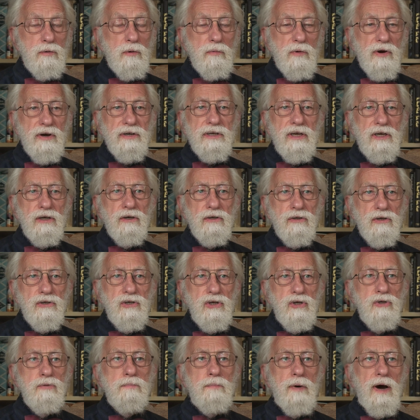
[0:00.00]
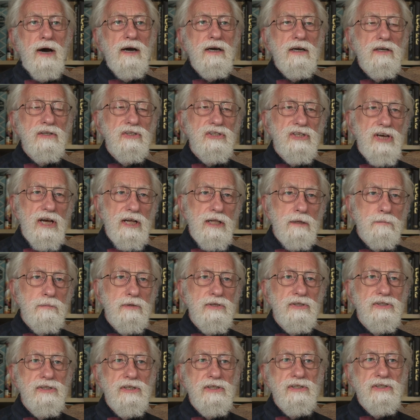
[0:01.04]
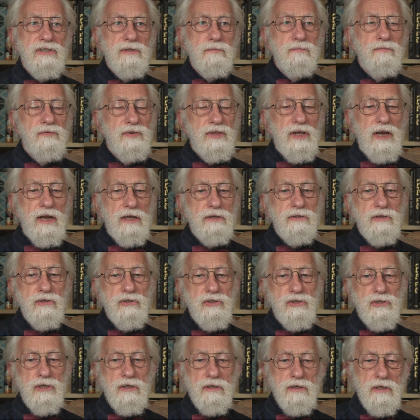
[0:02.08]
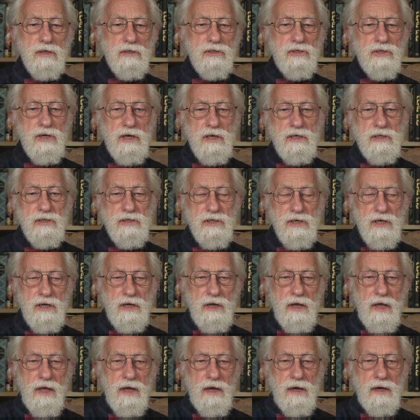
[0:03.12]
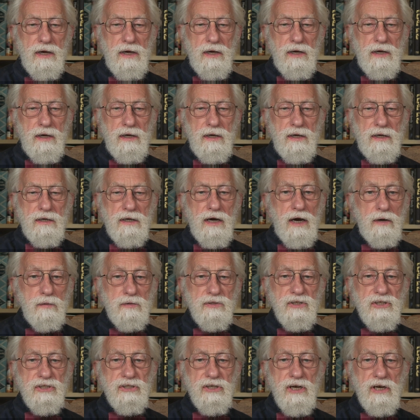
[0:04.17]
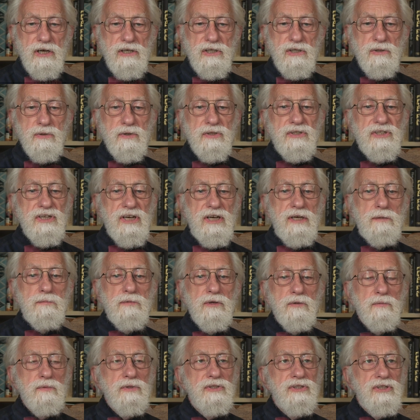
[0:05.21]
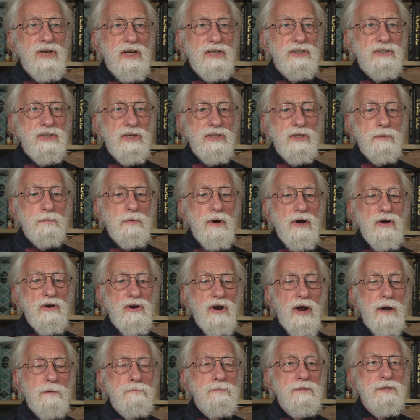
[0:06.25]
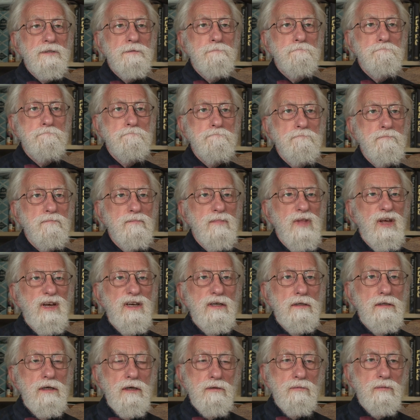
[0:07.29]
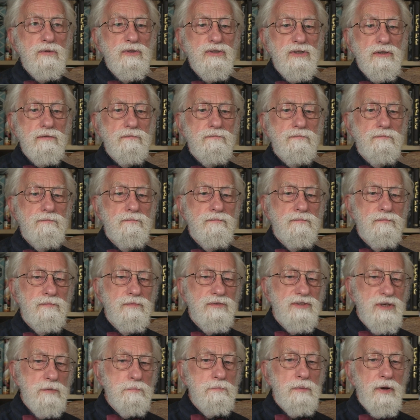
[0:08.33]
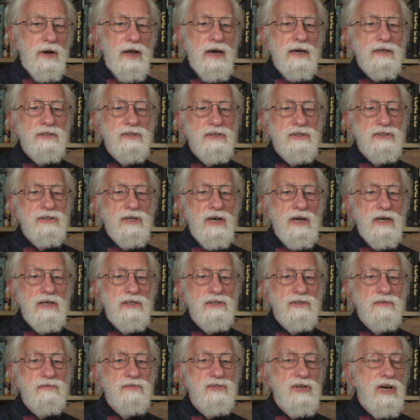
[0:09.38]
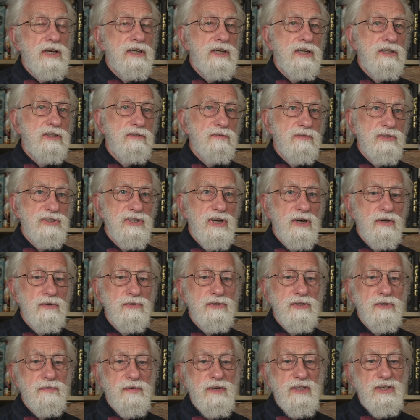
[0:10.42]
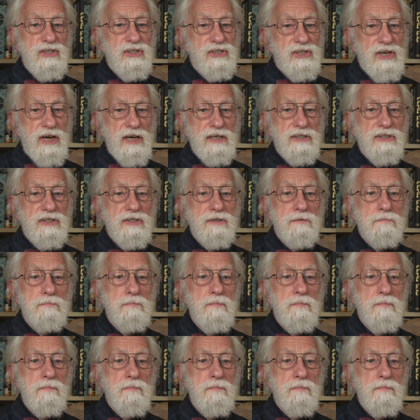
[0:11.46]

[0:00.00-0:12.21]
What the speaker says: were working on a new bargain settlement system for the London Stock Exchange. I was assigned to a team that was testing the programs. It was a simple exercise of checking the results of each test.